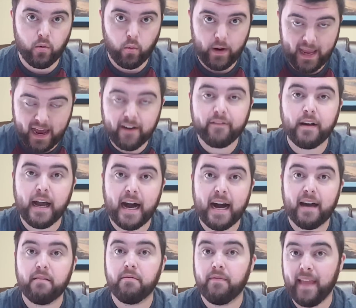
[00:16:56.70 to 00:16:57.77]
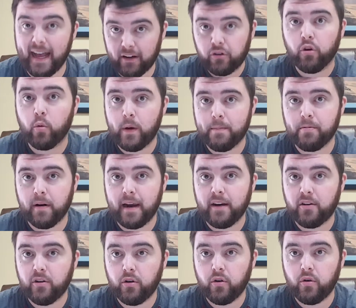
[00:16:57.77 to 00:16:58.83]
We have God. That's who we pray
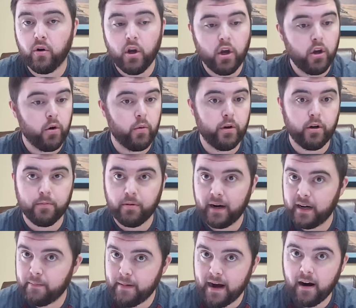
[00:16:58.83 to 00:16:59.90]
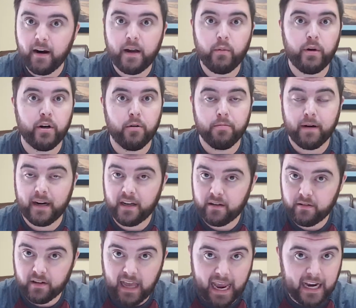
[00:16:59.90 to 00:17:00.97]
to. We don't pray to Mary. We don't pray
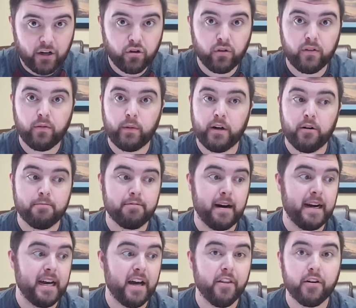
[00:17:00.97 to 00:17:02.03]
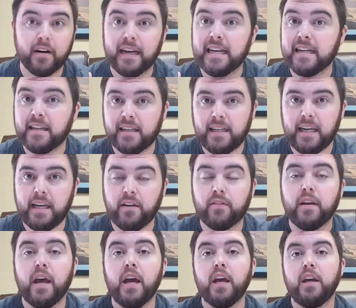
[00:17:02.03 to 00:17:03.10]
to angels. We don't pray to other
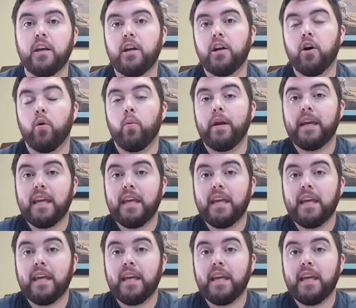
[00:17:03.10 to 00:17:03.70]
entities. We